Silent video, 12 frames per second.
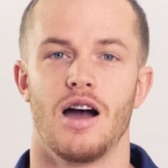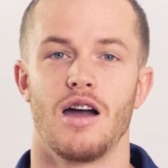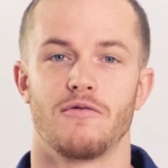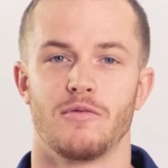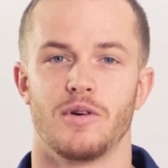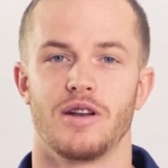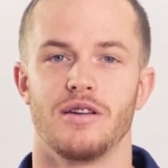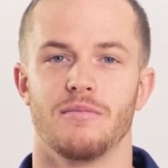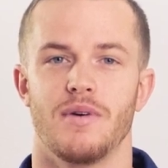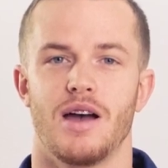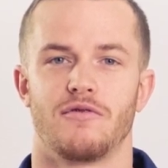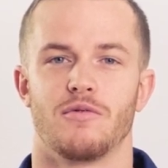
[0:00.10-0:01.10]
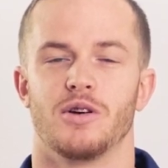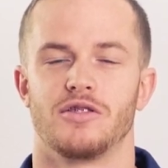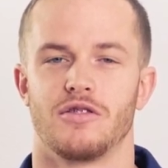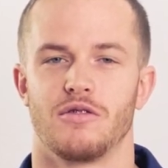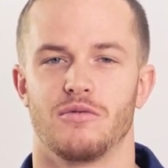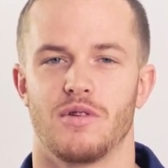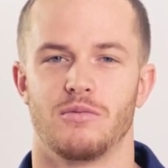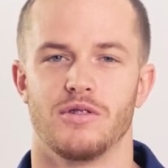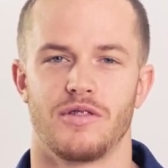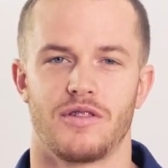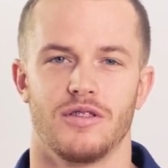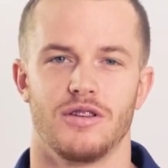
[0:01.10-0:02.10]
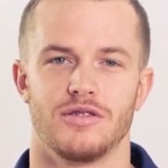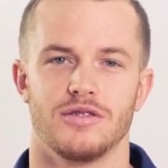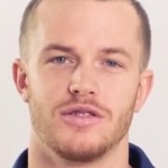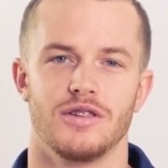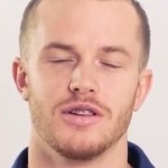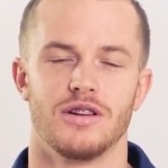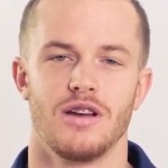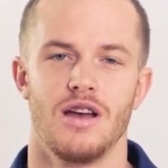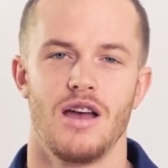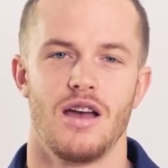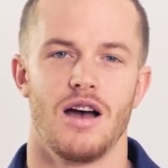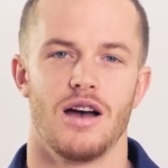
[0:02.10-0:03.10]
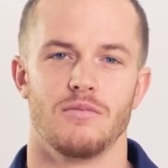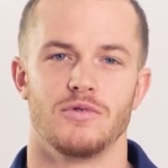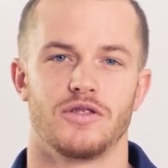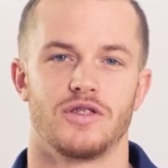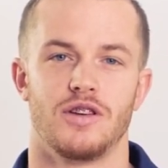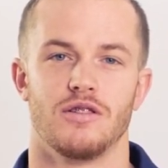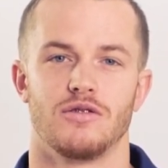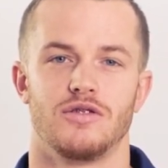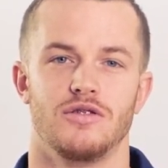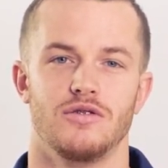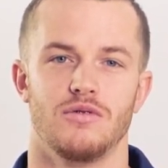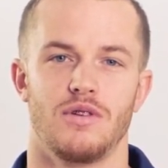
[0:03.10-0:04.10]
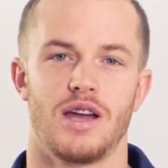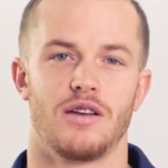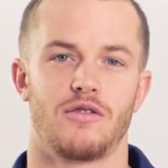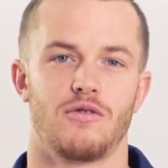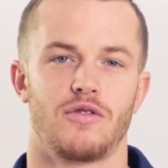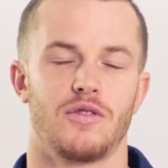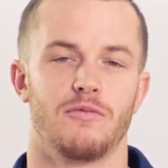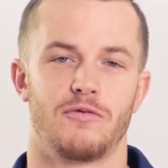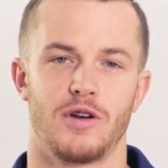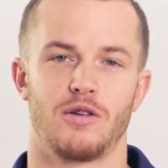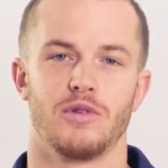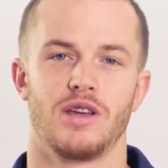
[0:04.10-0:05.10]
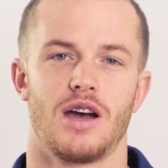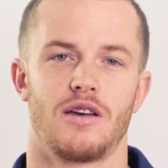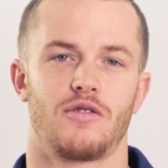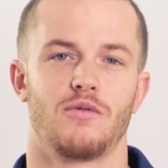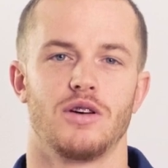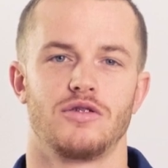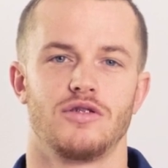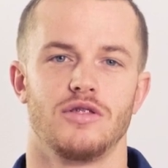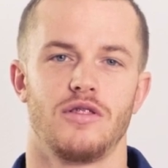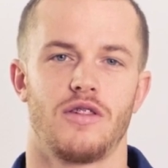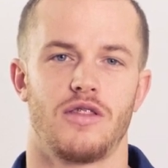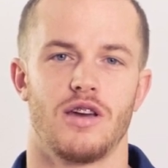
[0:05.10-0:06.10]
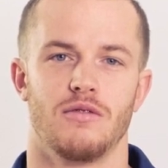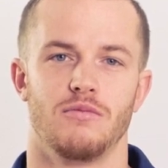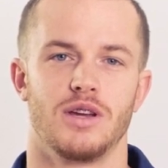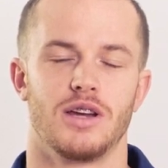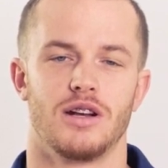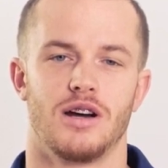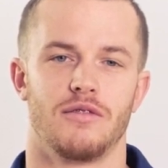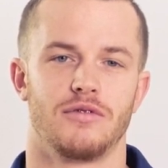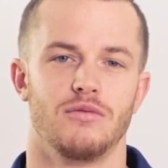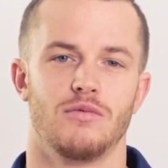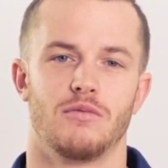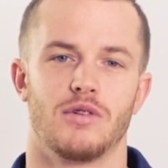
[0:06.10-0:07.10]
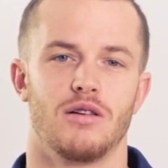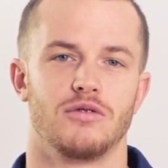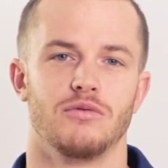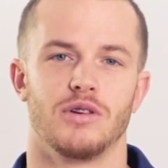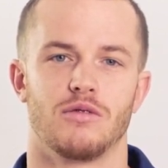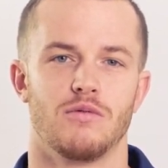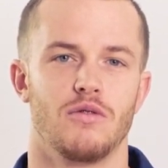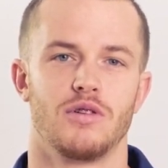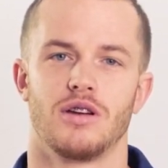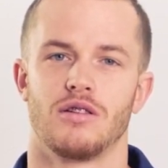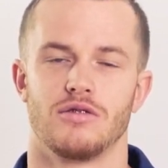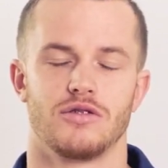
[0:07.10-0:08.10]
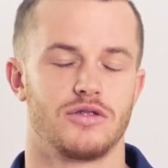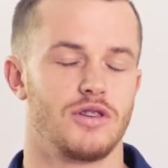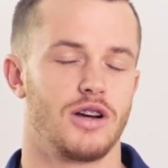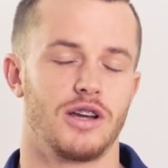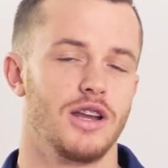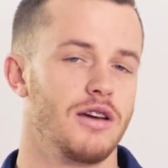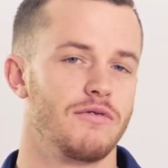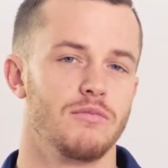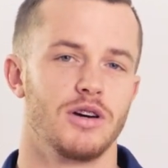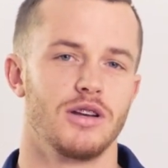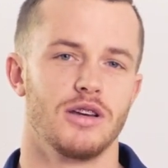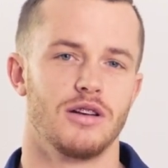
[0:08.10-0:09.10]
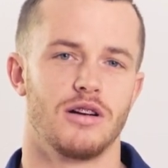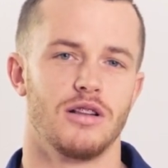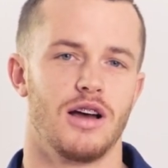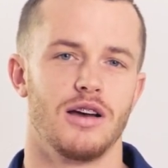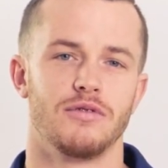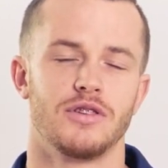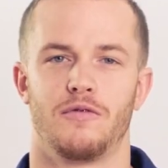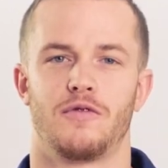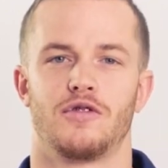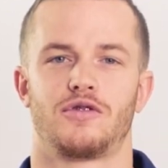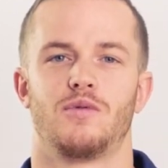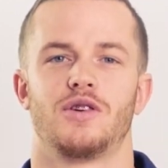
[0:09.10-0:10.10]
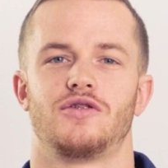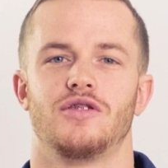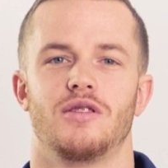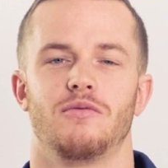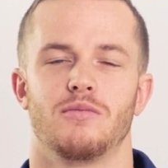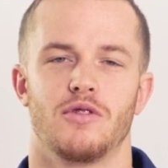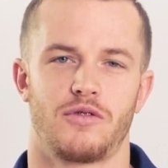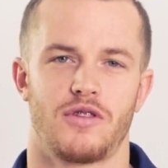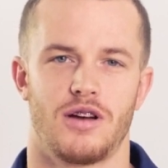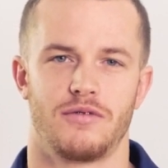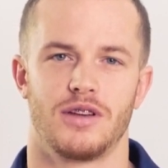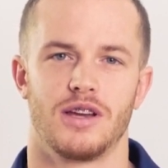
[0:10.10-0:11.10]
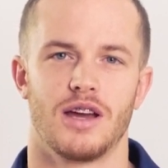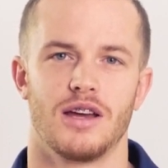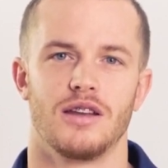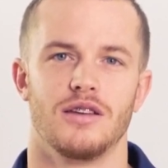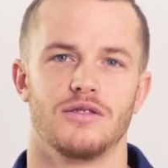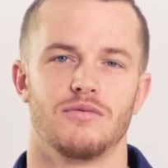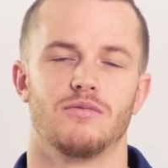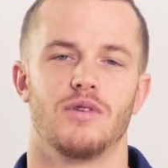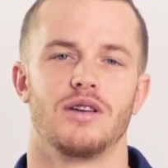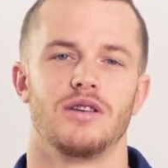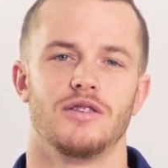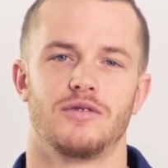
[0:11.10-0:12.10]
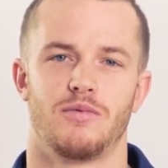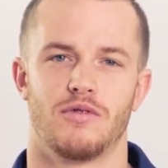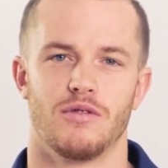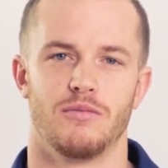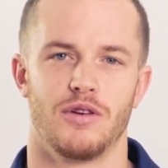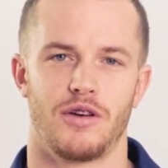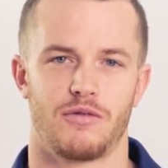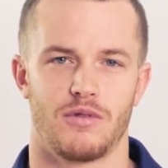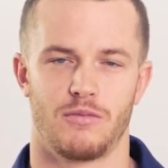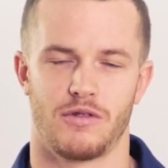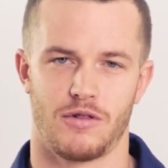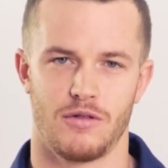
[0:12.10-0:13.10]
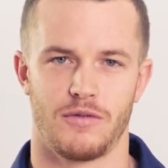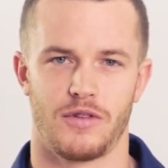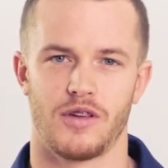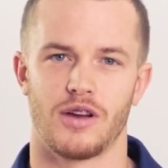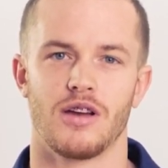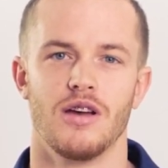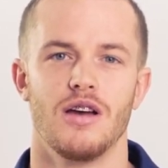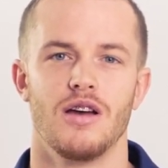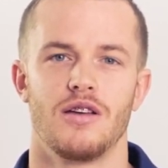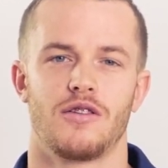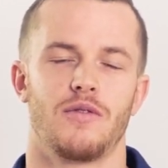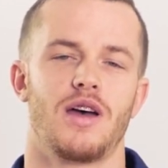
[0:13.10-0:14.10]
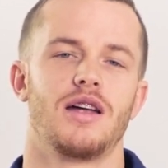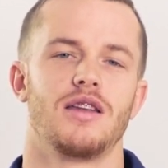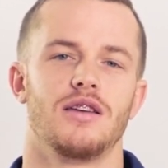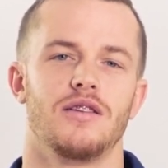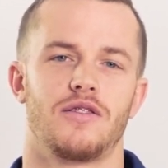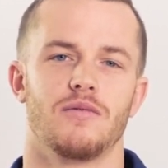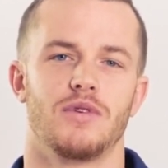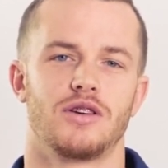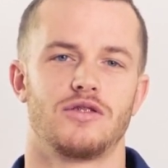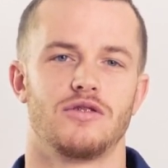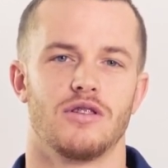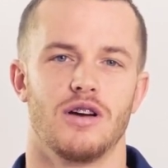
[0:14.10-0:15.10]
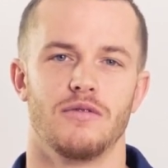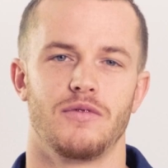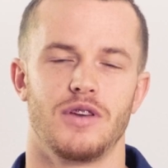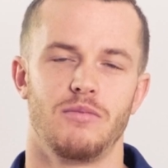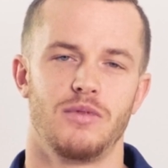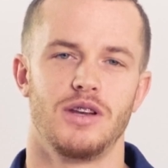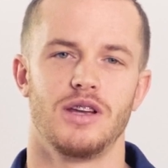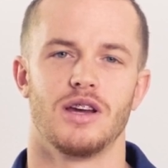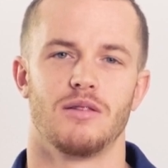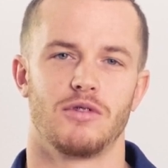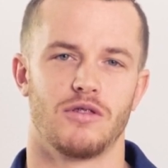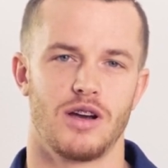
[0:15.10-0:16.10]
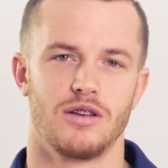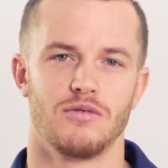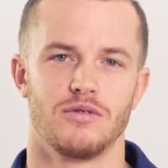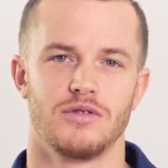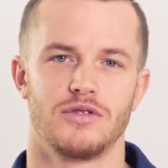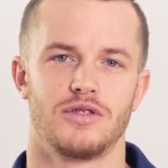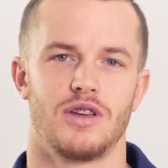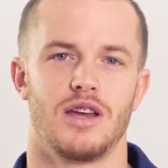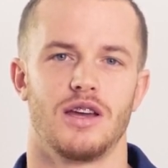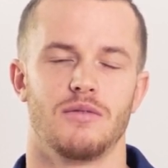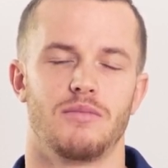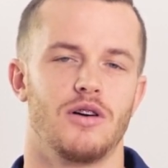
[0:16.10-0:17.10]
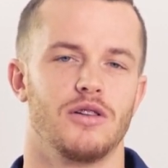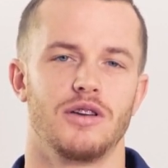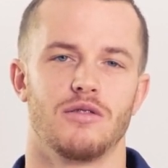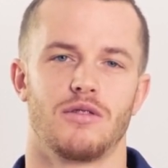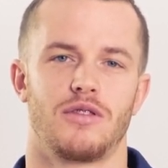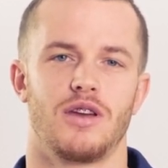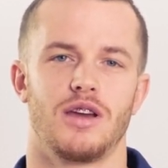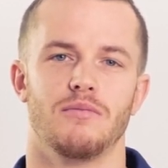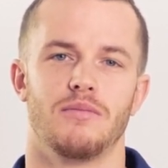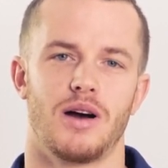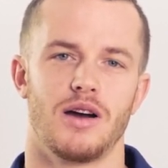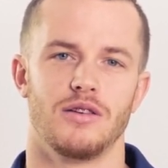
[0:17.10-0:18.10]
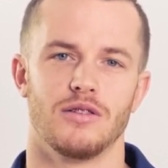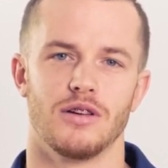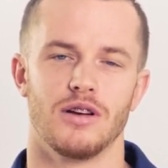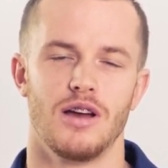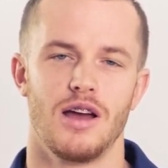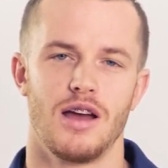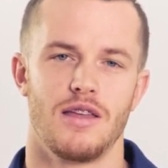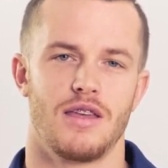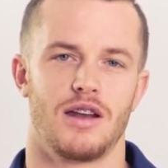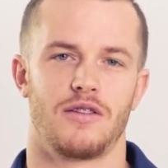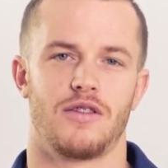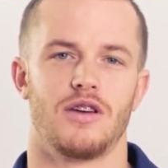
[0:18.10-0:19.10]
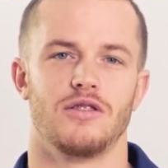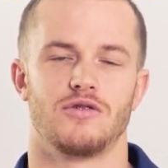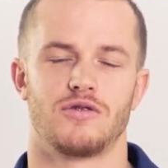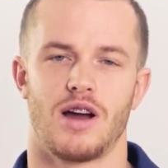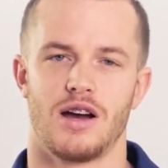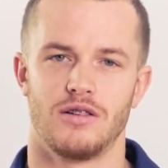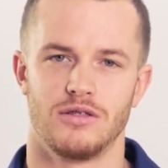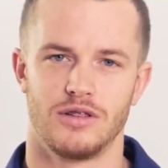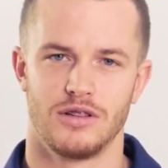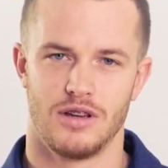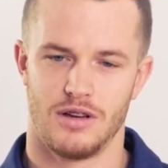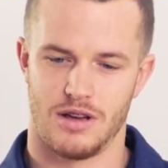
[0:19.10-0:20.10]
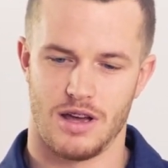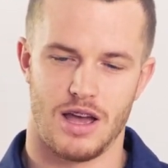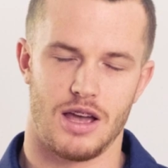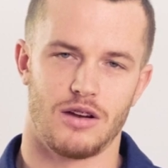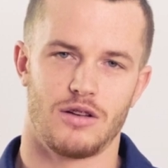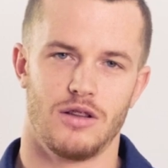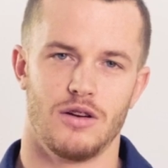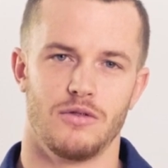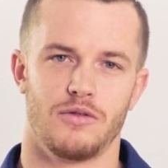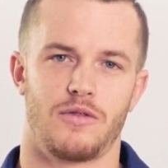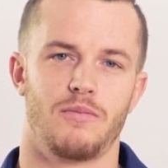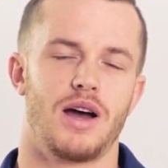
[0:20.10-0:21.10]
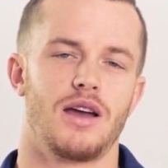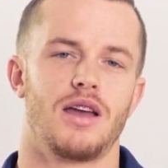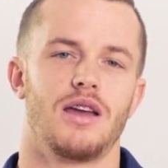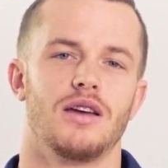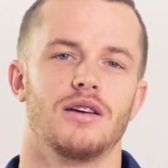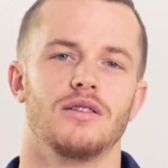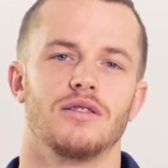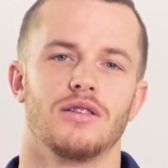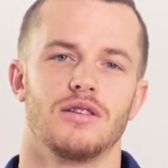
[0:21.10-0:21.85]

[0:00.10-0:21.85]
everybody, Matt from Ontario Rubber Installations here. I'm just here to answer some frequently asked questions that we get often when we're out doing quoting or just talking to everybody in our lives. First question that we most often get is, what is pour-in-place rubber surfacing? So that is a mixture of EPDM granules and a polyurethane binder that is then troweled and closed by hand